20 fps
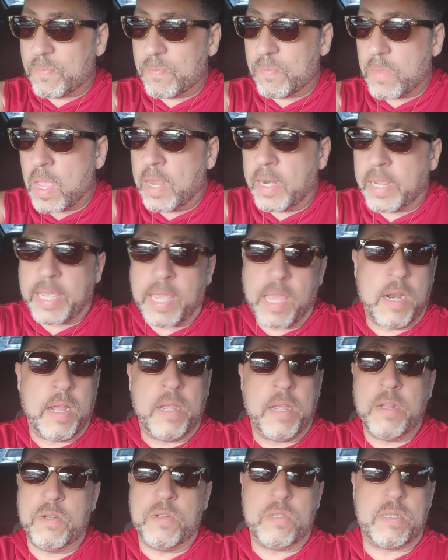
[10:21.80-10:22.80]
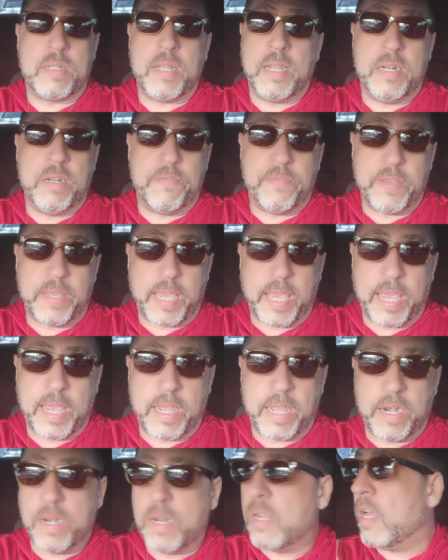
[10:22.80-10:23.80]
And again, I understand if you
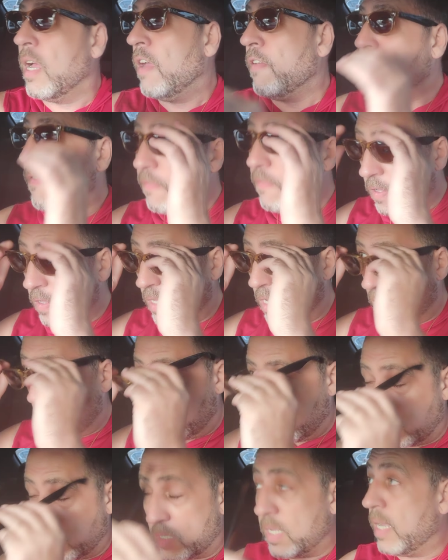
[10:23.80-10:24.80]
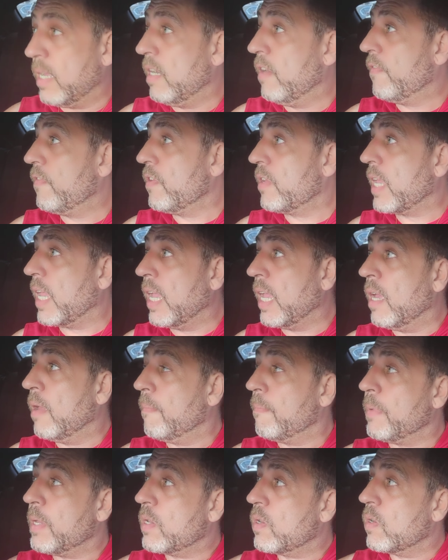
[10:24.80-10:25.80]
can't. I fully understand if you
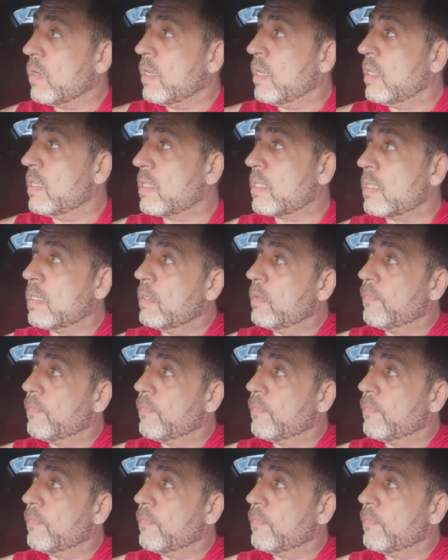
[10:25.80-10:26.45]
can't, because